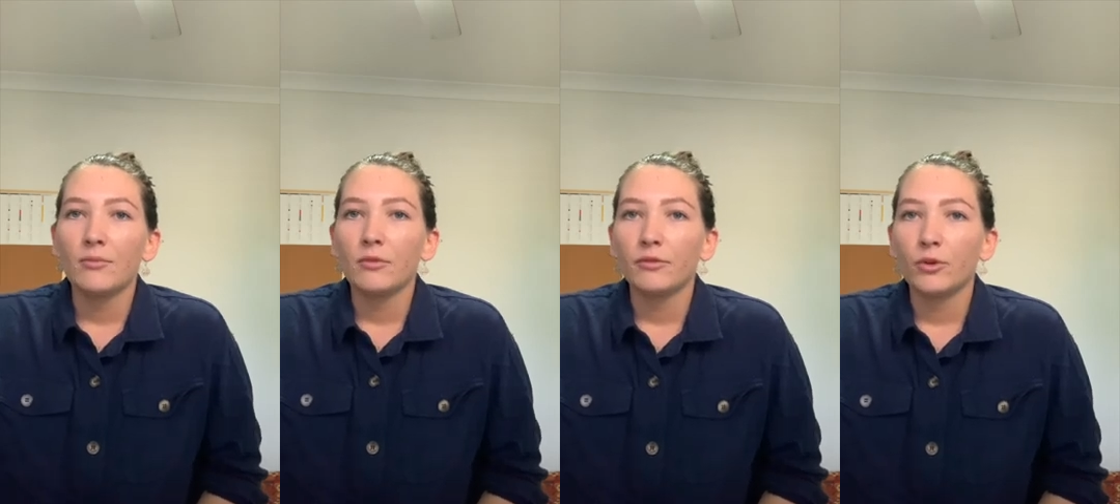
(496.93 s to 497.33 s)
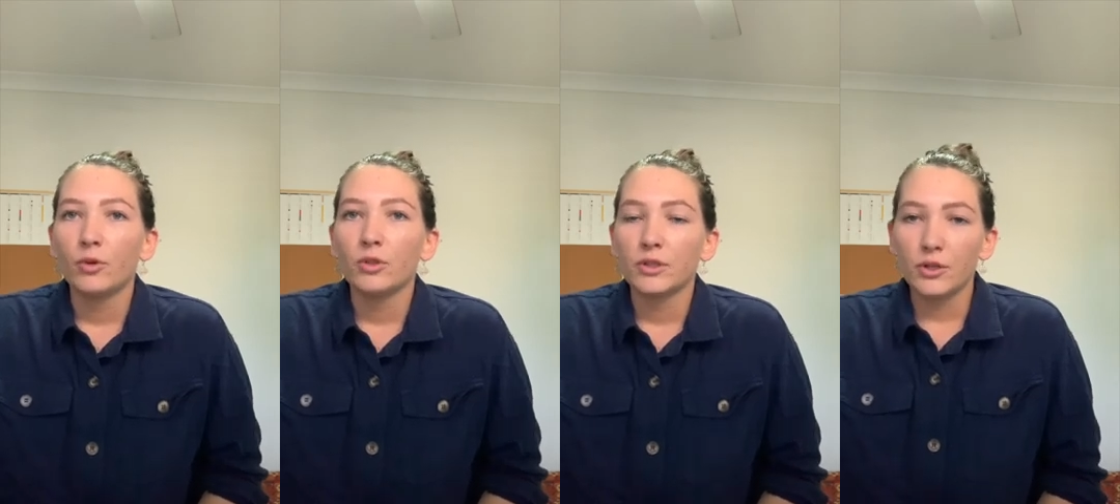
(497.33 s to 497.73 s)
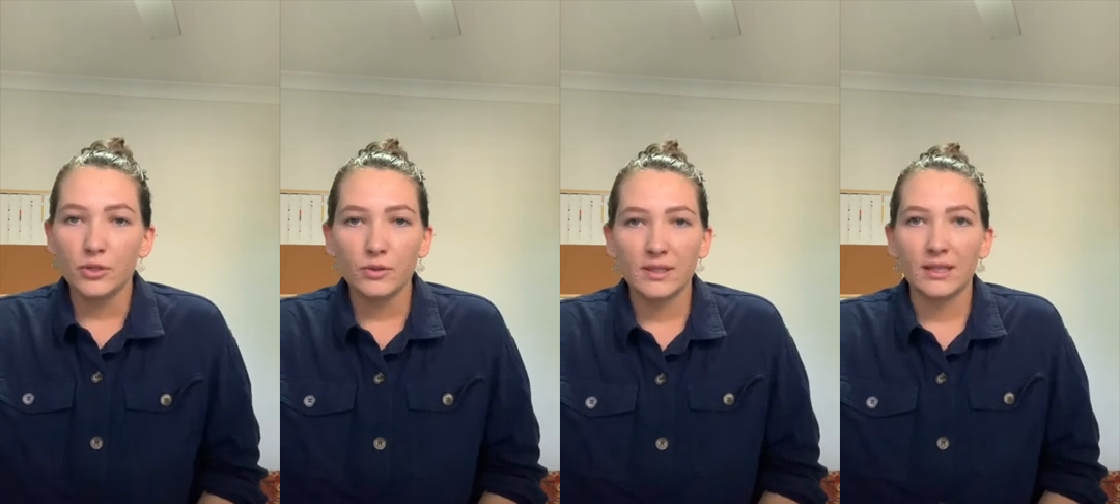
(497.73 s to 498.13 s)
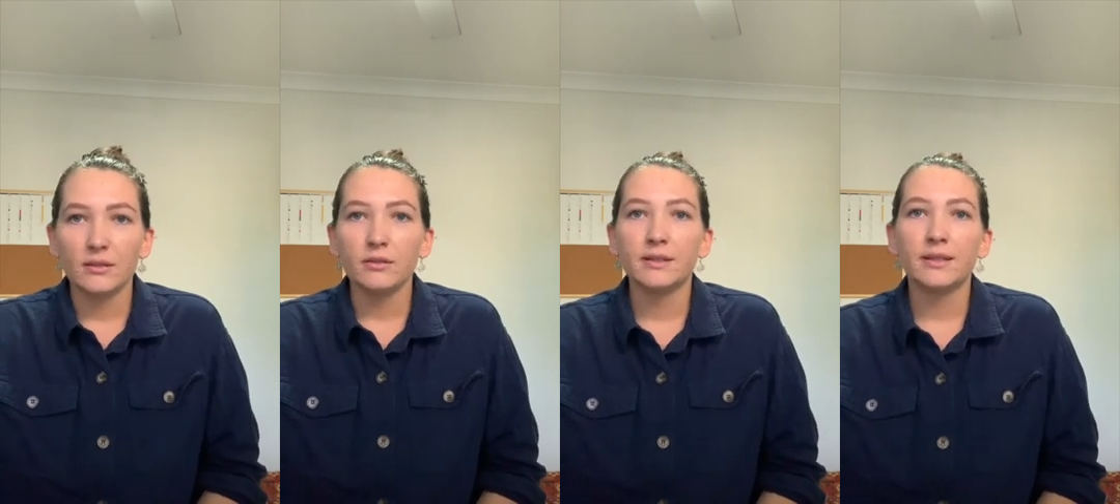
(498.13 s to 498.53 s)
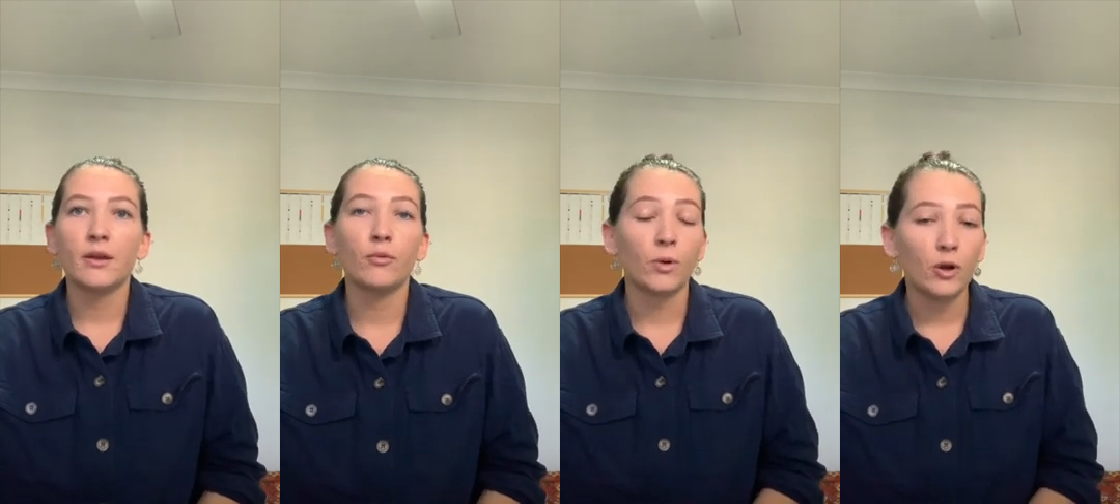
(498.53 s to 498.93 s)
For social skills,
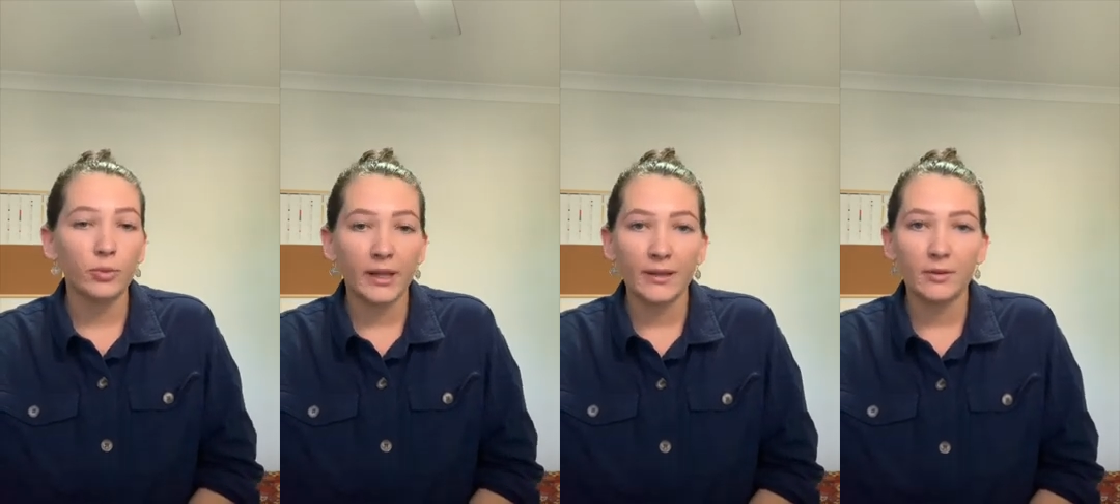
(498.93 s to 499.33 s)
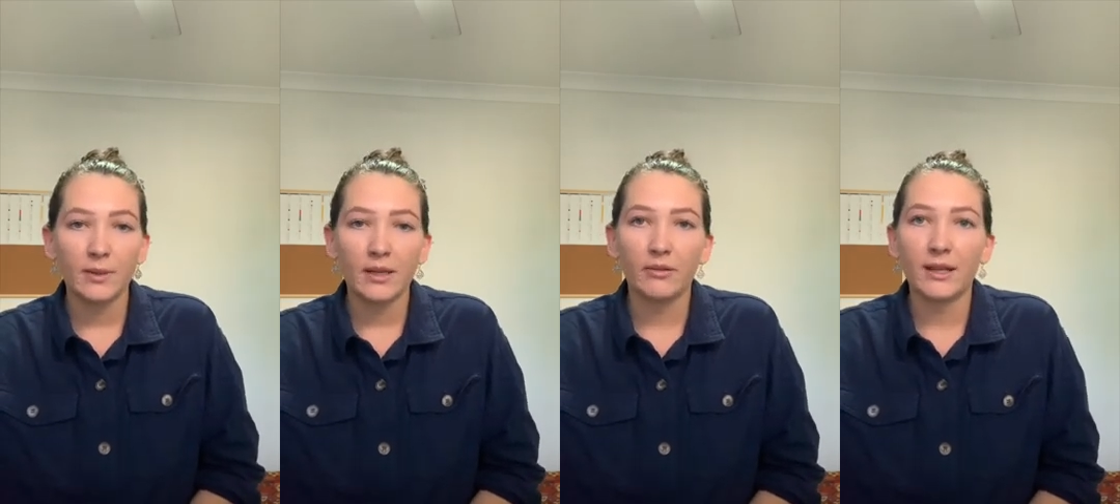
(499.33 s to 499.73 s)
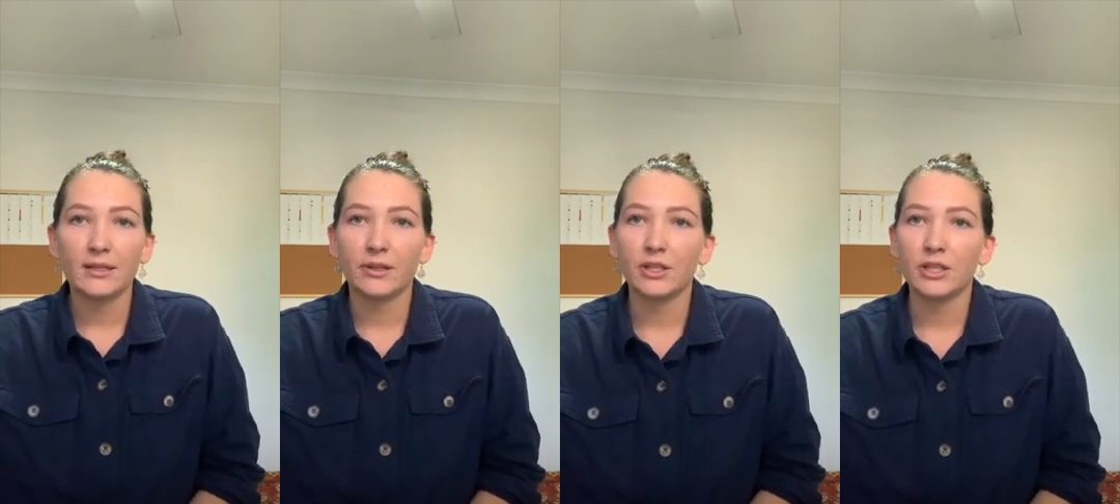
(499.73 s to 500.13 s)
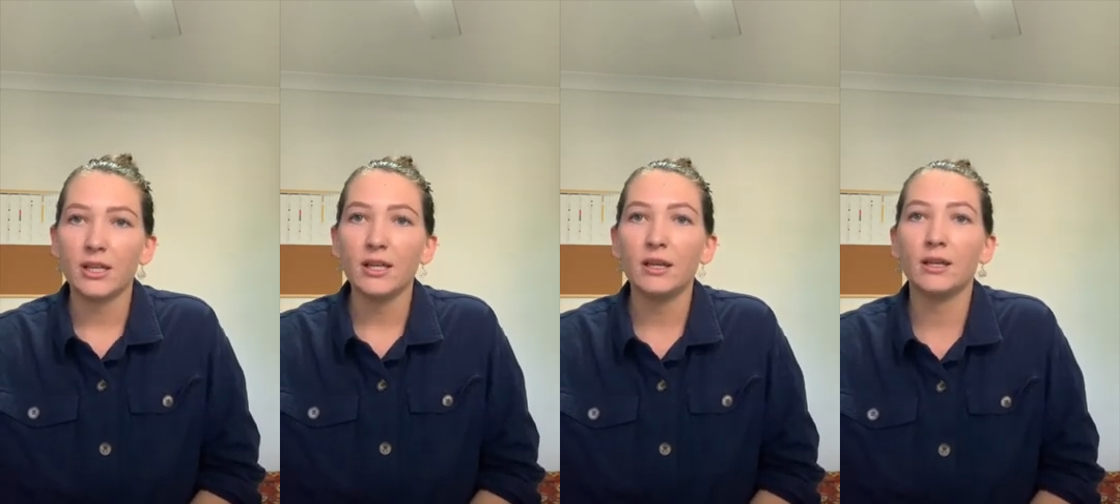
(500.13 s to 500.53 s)
role play would be a great strategy.